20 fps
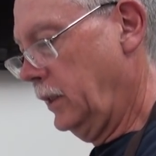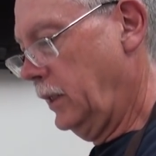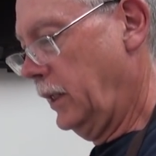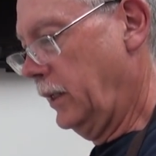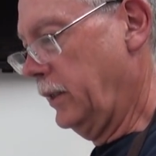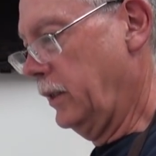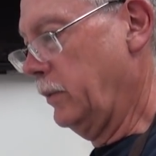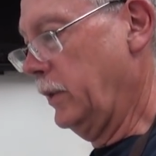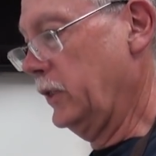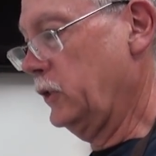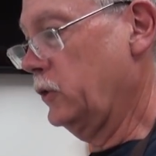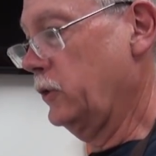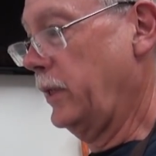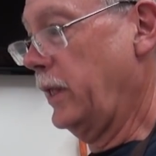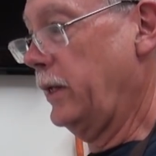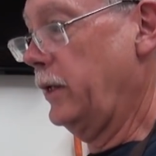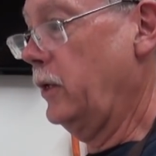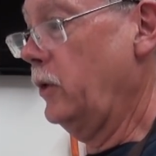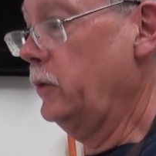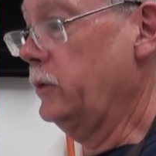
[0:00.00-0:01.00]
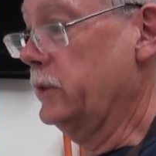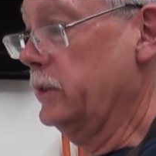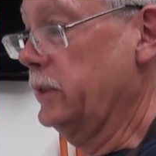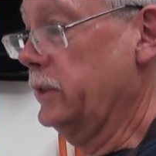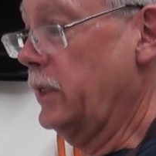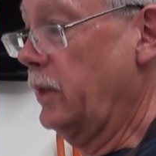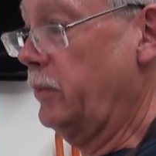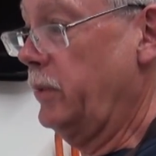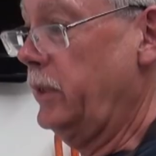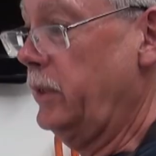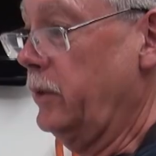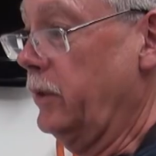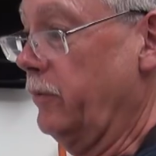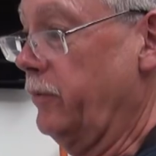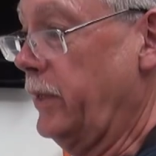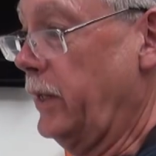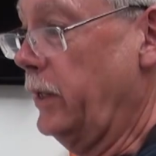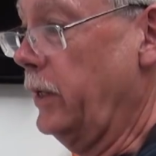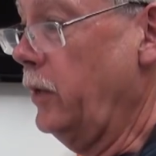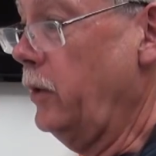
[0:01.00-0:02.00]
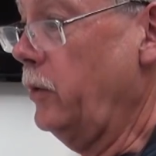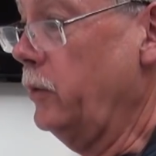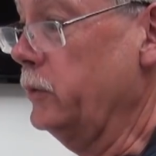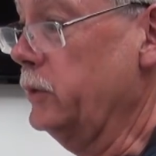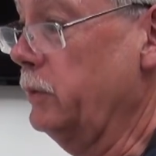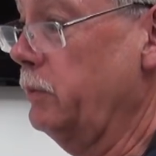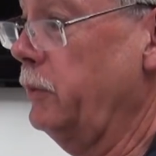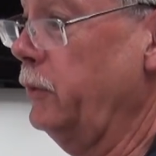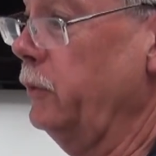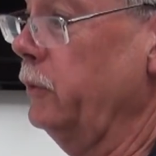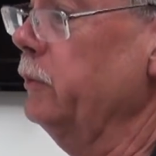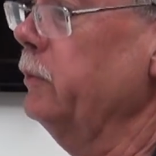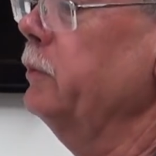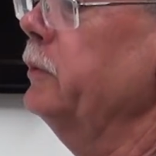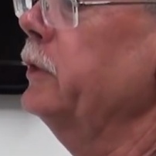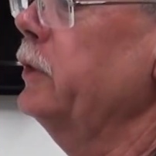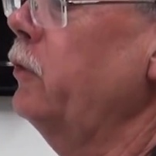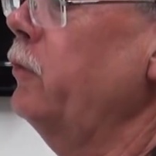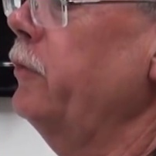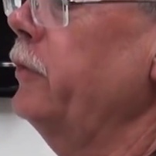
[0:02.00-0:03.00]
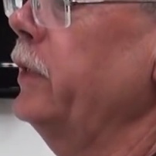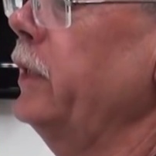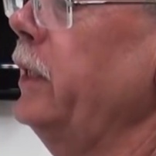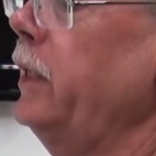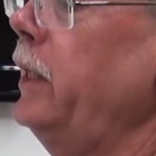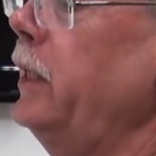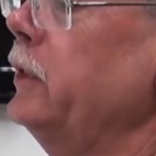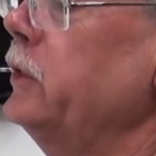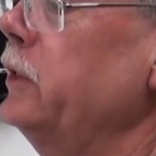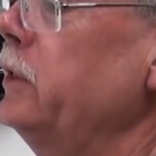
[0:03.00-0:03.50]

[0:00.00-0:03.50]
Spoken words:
and then make sure that nose is up here. And if that nose pulls over the edge,